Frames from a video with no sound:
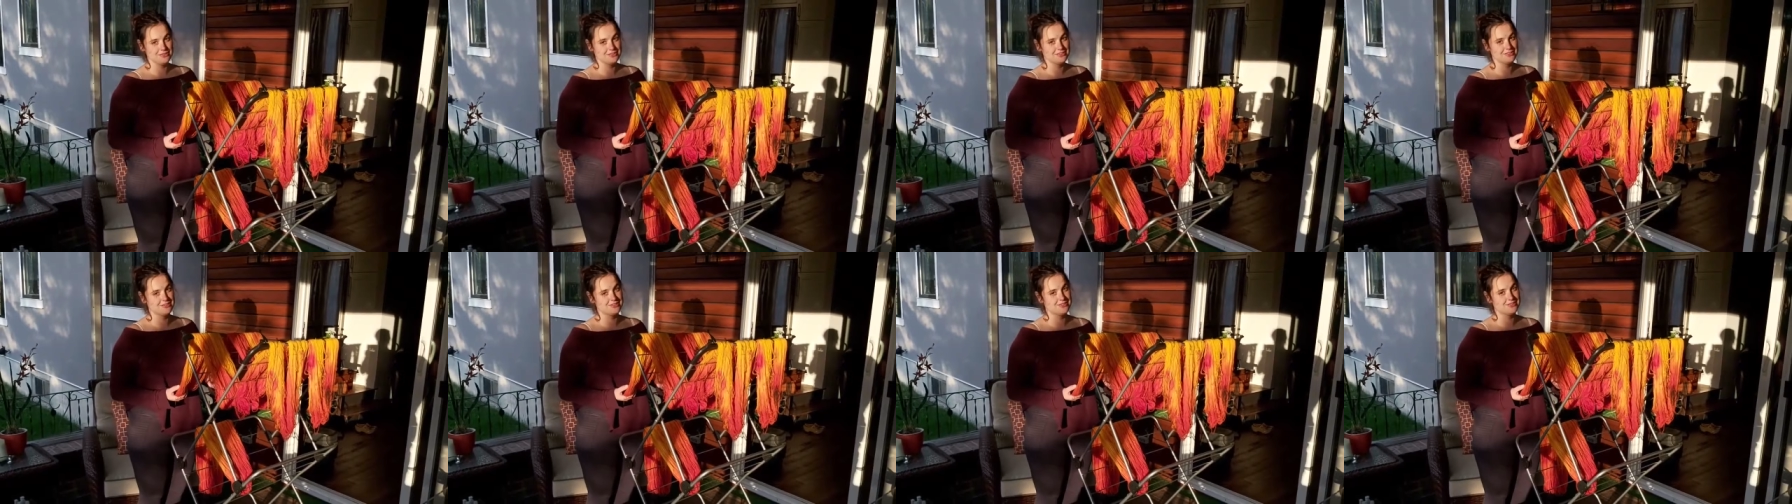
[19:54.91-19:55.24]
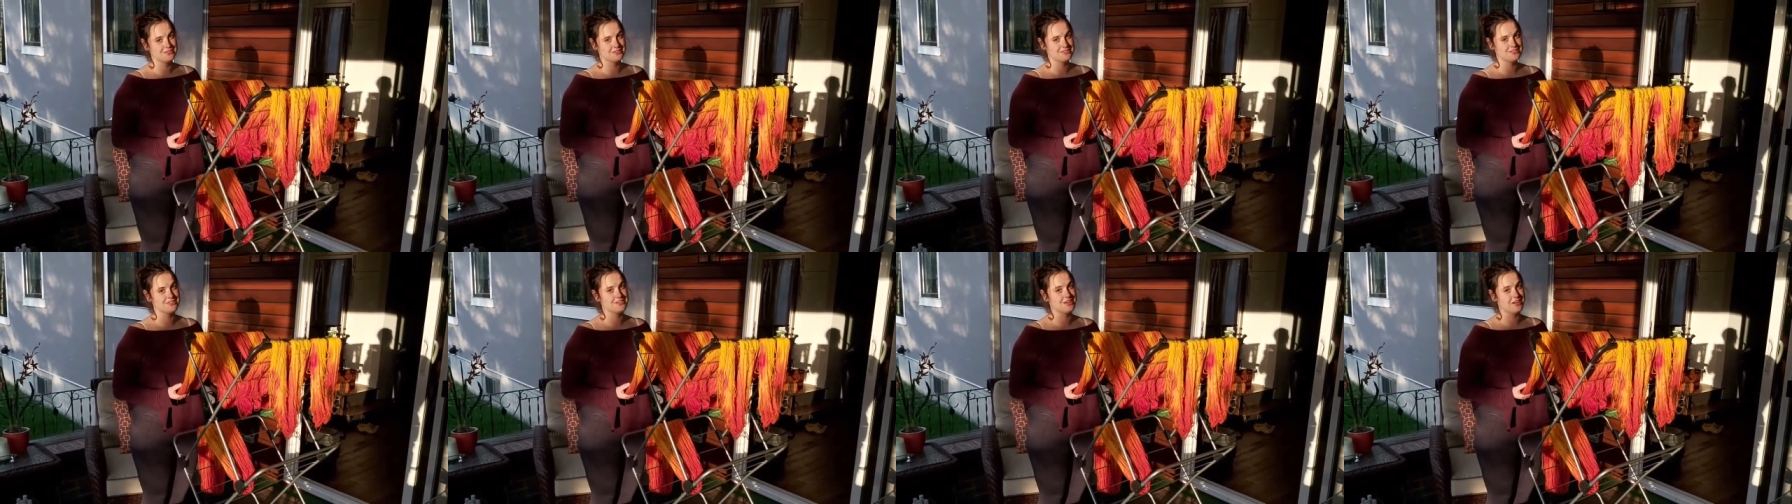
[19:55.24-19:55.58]
when you're
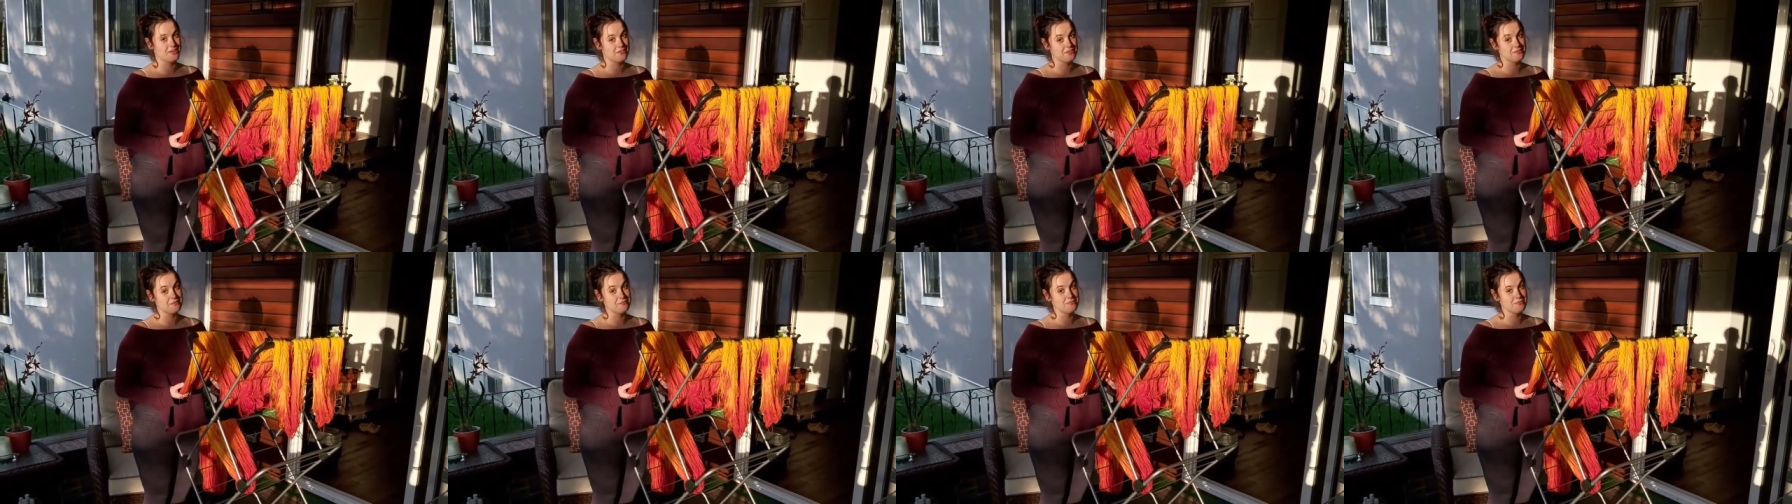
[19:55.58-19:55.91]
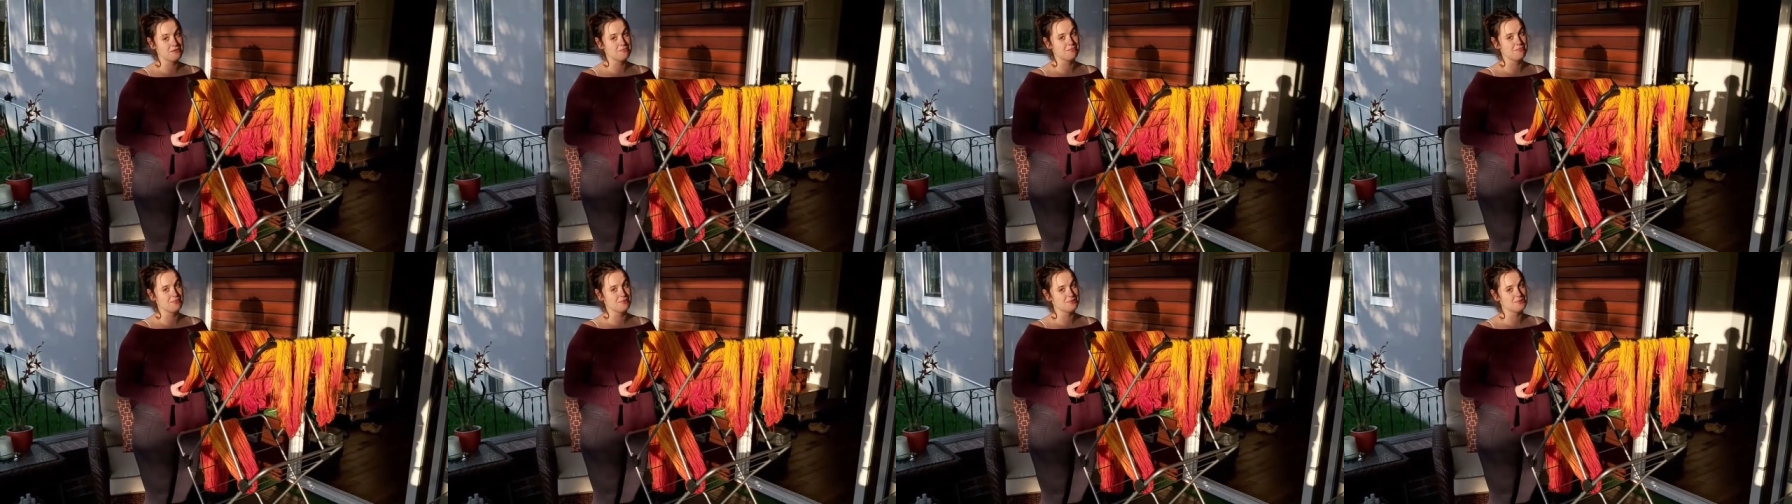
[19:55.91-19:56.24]
using other
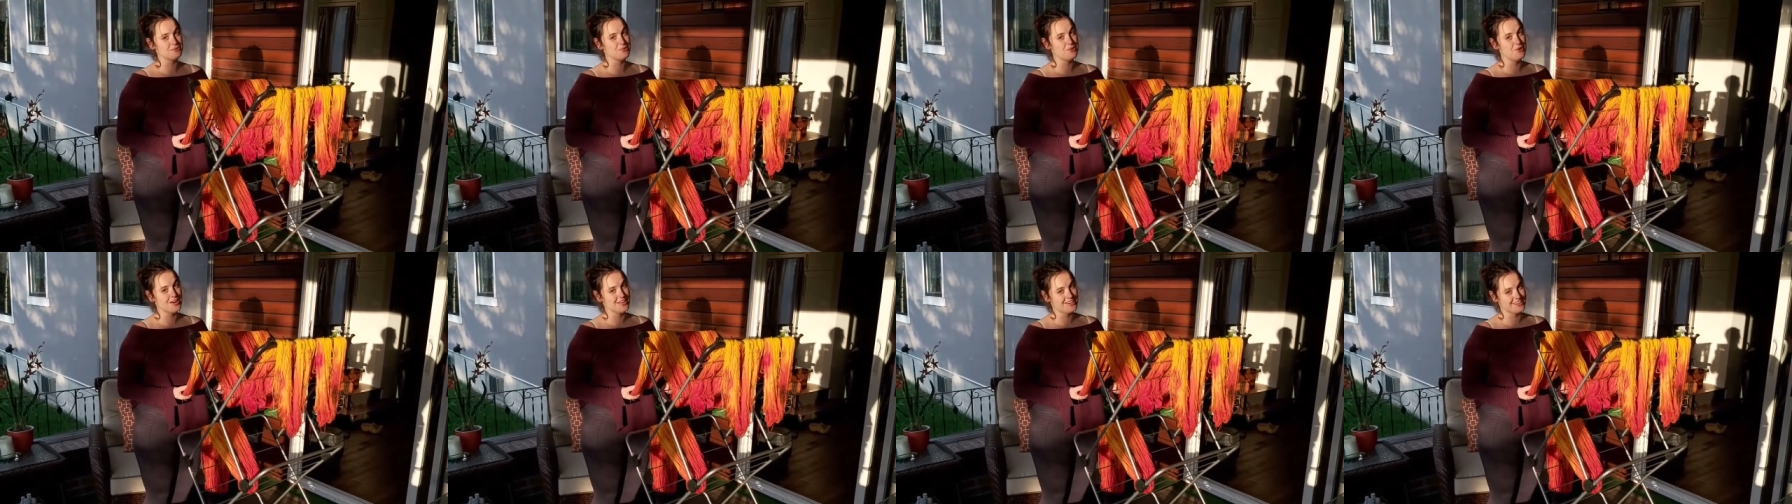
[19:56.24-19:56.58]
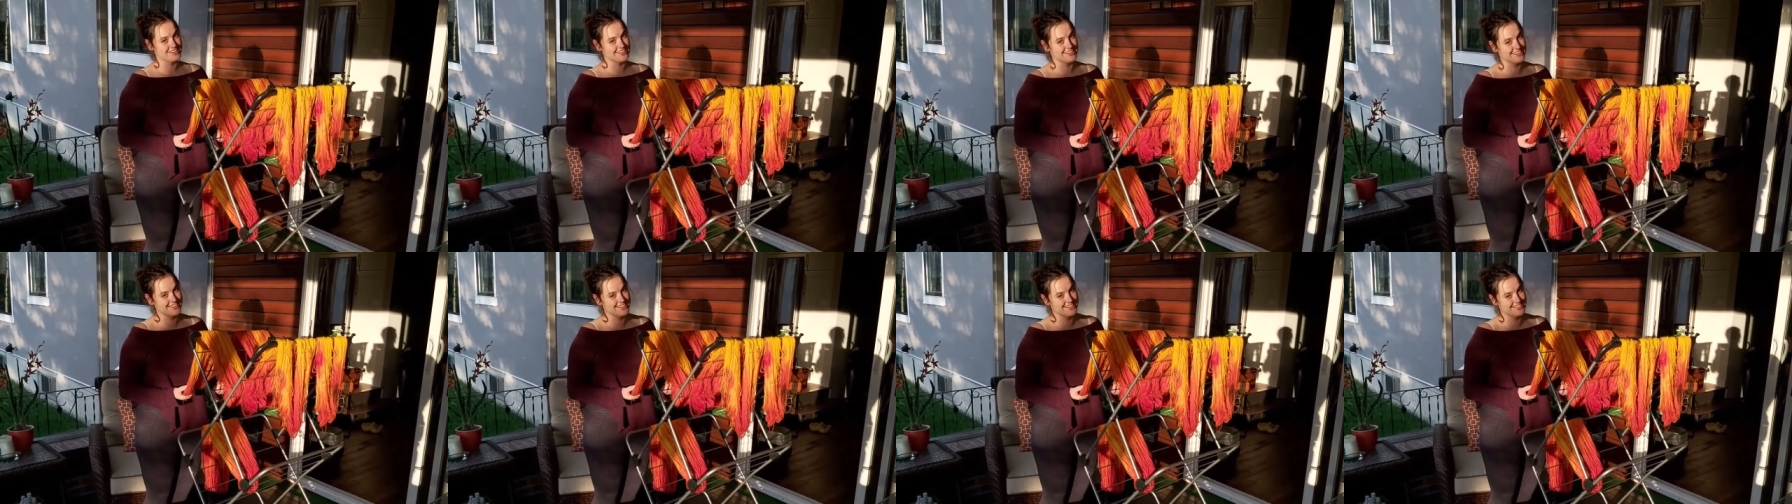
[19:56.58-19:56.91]
people's
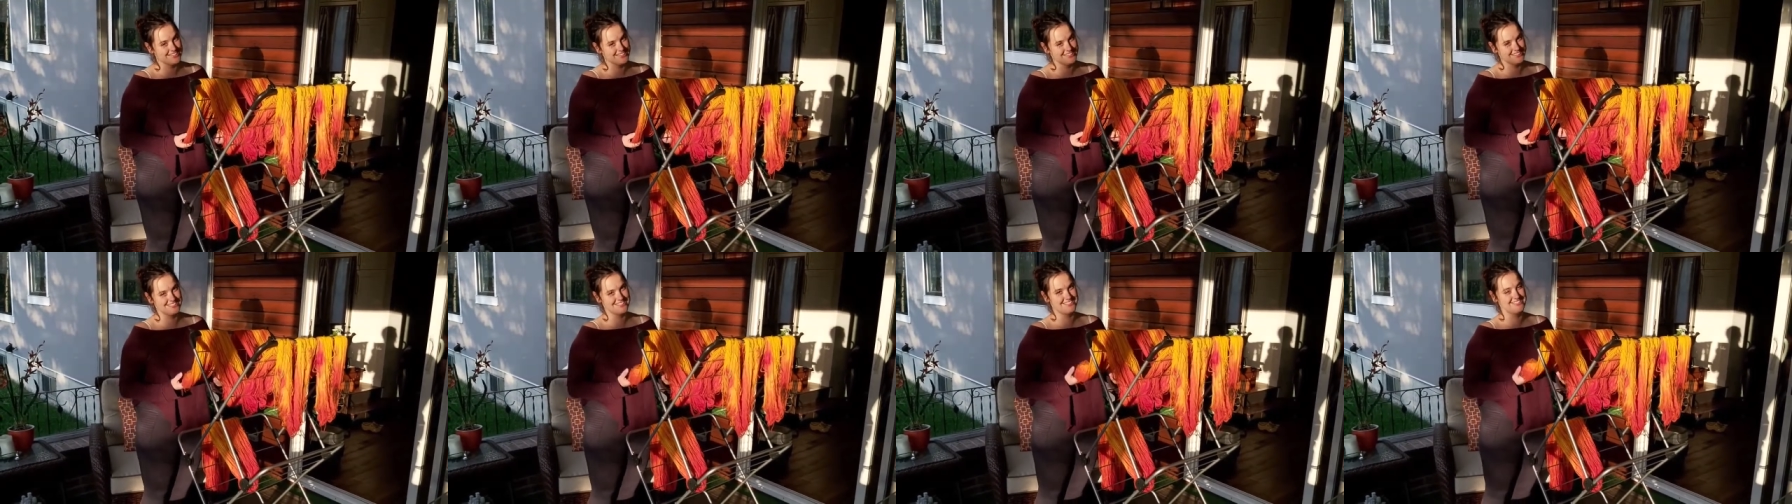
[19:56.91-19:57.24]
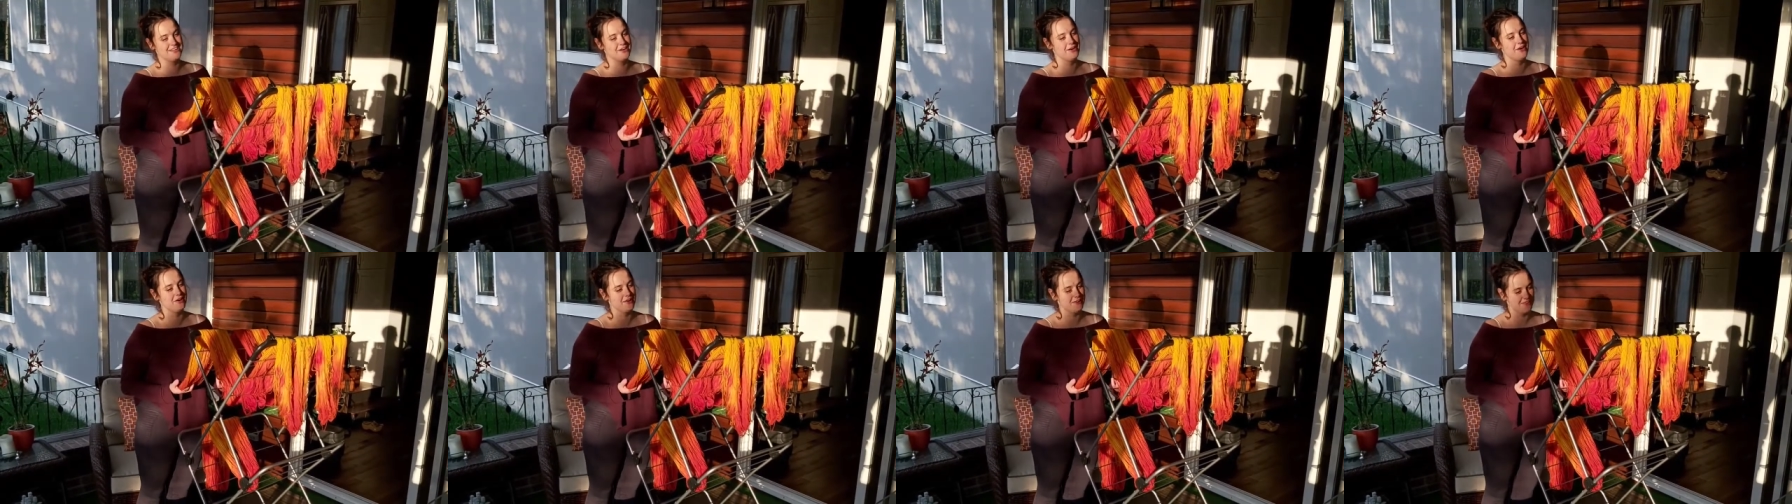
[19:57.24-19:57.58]
water.
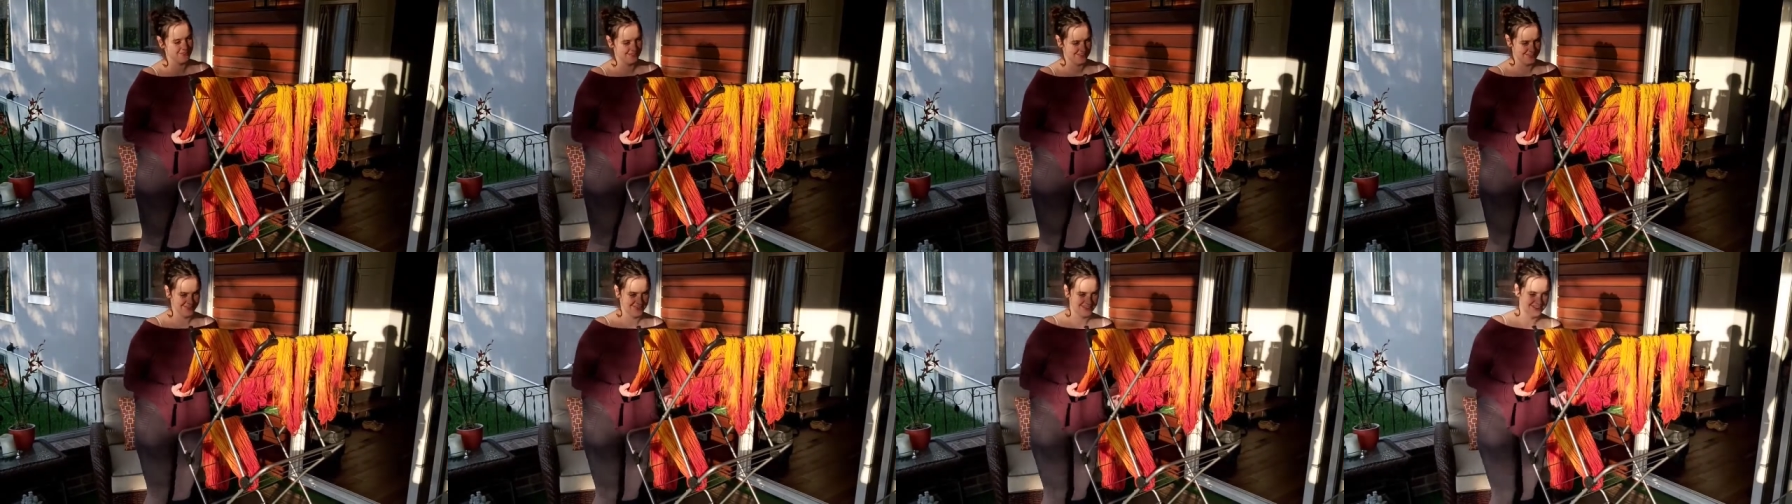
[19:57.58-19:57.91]
So